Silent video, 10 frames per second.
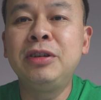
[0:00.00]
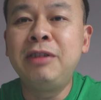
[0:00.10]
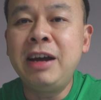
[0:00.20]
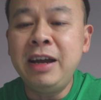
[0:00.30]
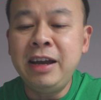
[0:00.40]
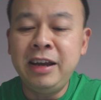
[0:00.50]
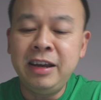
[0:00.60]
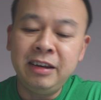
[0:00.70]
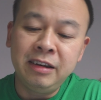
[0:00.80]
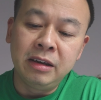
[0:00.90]
the
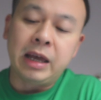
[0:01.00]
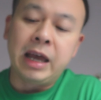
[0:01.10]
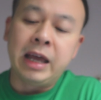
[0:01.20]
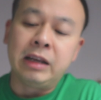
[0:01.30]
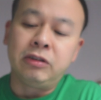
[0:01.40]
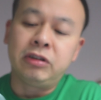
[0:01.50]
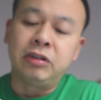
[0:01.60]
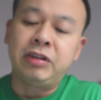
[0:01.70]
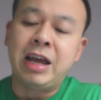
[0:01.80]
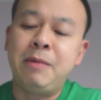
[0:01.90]
rain and it's the
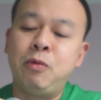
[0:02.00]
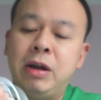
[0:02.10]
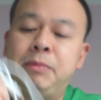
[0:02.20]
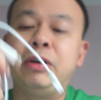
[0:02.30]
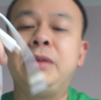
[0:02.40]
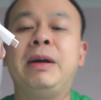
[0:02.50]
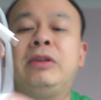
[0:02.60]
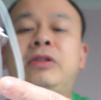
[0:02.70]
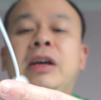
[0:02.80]
same one pretty much